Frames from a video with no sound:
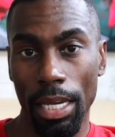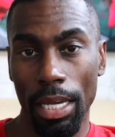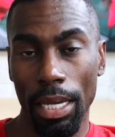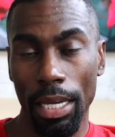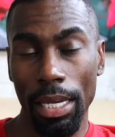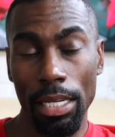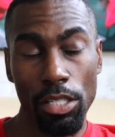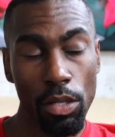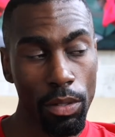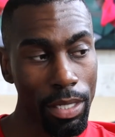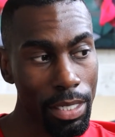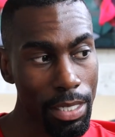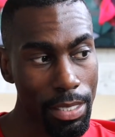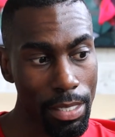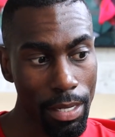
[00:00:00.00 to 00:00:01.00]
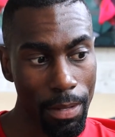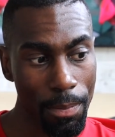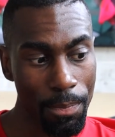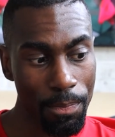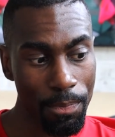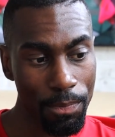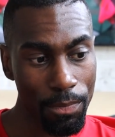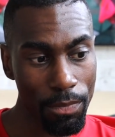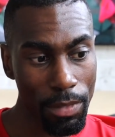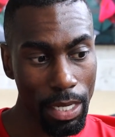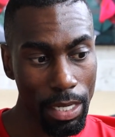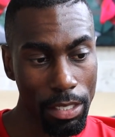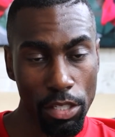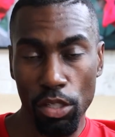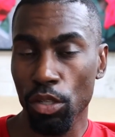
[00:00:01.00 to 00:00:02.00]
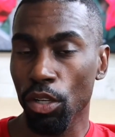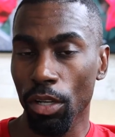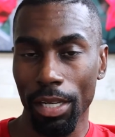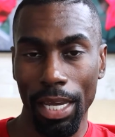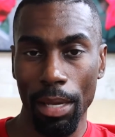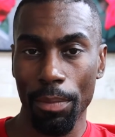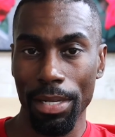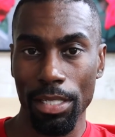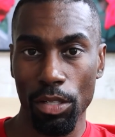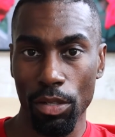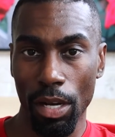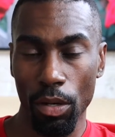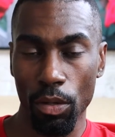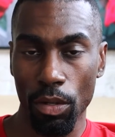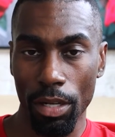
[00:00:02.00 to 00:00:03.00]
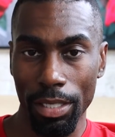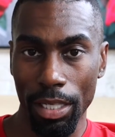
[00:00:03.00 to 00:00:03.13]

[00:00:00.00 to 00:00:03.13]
Yeah, so it is. So you can go to campaign0.org.